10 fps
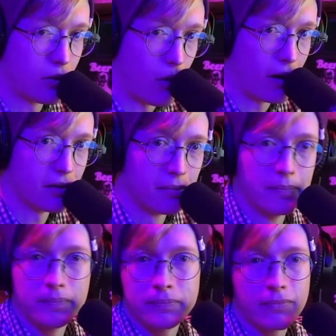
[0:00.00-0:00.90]
Christ.
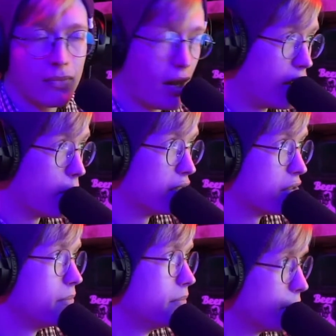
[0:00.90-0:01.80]

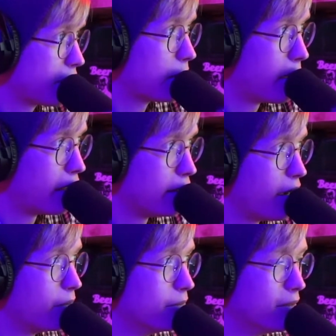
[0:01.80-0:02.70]
Anyways, I'm getting mad
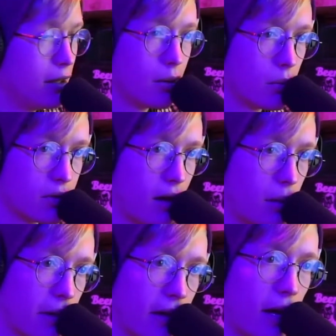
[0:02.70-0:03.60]
now. Want to say hi to
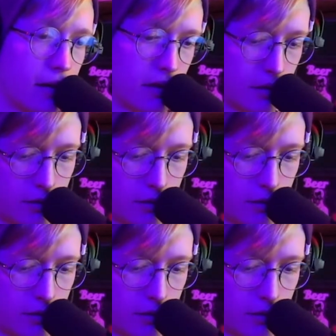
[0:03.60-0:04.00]
my cats?